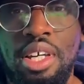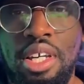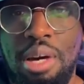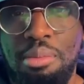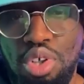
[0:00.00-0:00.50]

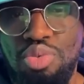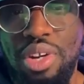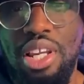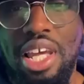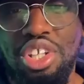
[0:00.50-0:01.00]
Emotional
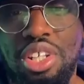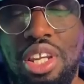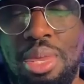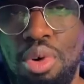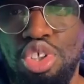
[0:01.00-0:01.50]
regulation and
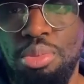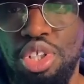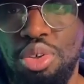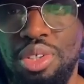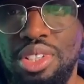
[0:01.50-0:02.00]
emotional
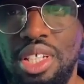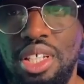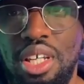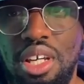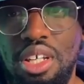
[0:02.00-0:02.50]
maturity.
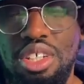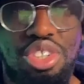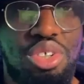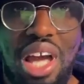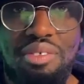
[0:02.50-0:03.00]
You
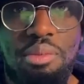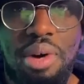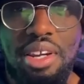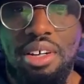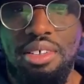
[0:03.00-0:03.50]
should have it by
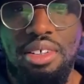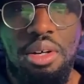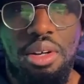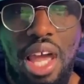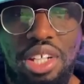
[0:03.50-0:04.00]
now.
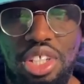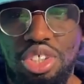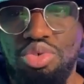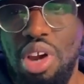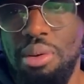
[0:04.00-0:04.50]
Like, share,
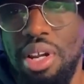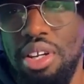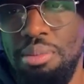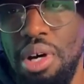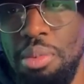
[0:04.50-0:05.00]
subscribe, click on
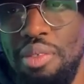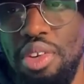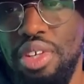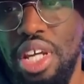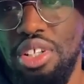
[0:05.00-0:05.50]
the bell button for
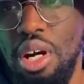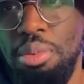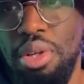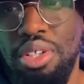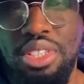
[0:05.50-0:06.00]
notification
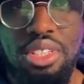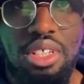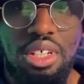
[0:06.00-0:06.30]
uploads.